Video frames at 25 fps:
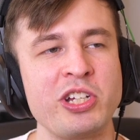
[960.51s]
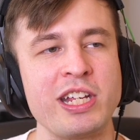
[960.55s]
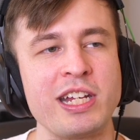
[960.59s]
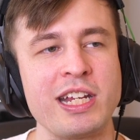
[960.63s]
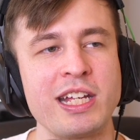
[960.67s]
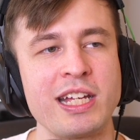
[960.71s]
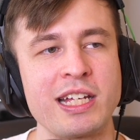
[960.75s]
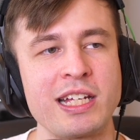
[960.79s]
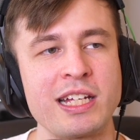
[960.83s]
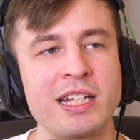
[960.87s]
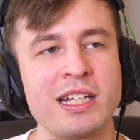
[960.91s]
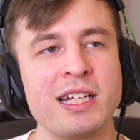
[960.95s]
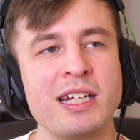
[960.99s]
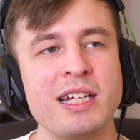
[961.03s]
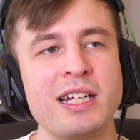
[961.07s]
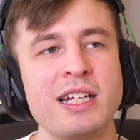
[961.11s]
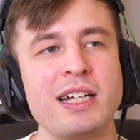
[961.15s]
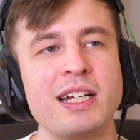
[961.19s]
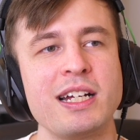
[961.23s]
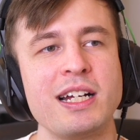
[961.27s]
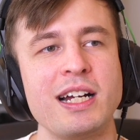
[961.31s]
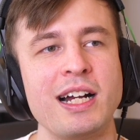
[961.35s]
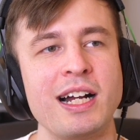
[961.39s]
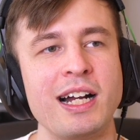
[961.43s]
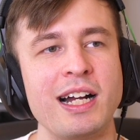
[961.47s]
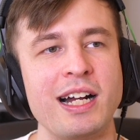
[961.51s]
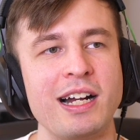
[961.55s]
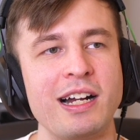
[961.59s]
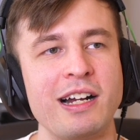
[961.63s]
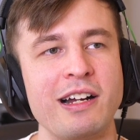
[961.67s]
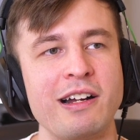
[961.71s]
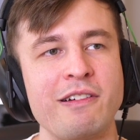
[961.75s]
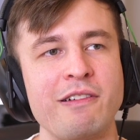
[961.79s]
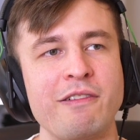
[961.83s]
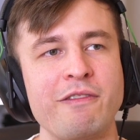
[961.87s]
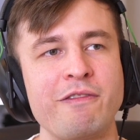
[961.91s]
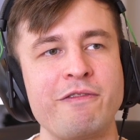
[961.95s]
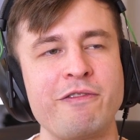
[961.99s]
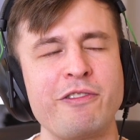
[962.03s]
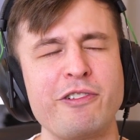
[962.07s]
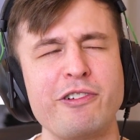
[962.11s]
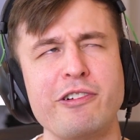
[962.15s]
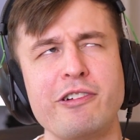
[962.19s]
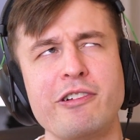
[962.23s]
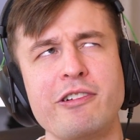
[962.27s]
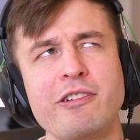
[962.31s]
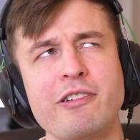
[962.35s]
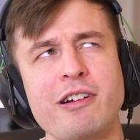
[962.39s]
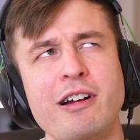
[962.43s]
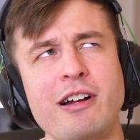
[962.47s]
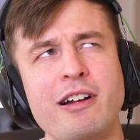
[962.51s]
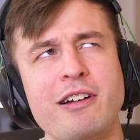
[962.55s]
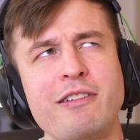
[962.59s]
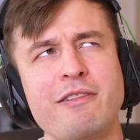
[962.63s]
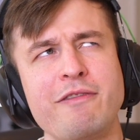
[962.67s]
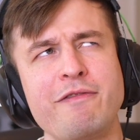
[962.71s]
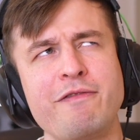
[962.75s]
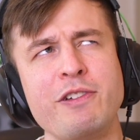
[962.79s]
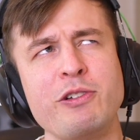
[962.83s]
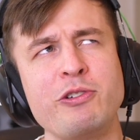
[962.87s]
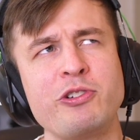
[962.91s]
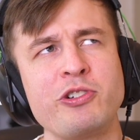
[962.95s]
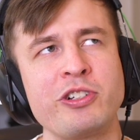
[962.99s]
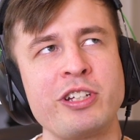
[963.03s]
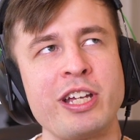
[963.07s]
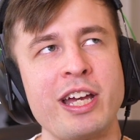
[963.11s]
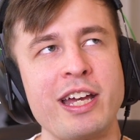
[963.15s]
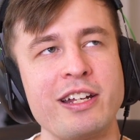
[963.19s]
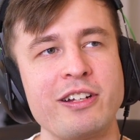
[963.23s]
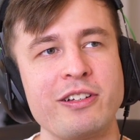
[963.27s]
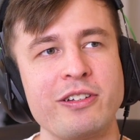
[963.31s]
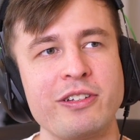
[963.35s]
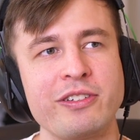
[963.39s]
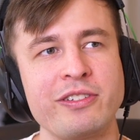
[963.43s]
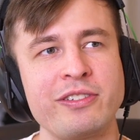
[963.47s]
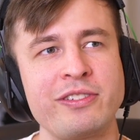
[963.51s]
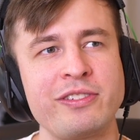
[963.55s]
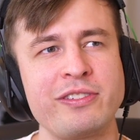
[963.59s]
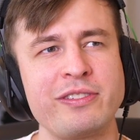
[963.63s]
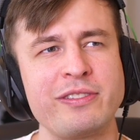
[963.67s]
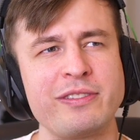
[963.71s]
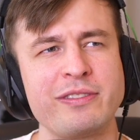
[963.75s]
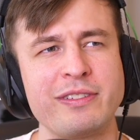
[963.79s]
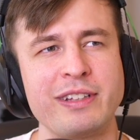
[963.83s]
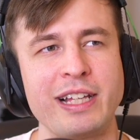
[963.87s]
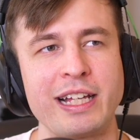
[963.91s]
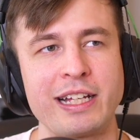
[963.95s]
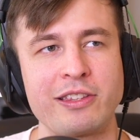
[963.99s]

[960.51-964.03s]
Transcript: mesh shading uh, for future titles.